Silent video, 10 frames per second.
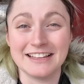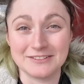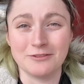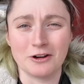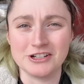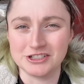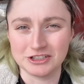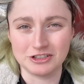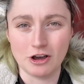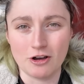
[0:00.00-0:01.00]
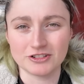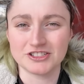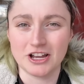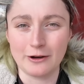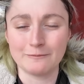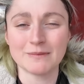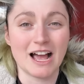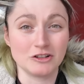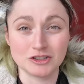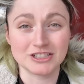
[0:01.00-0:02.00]
this Voyager's got, so
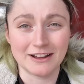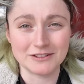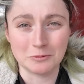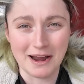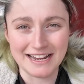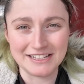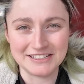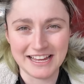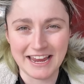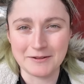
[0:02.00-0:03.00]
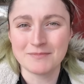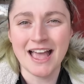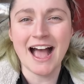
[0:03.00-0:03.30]
I'll just have to wait and see.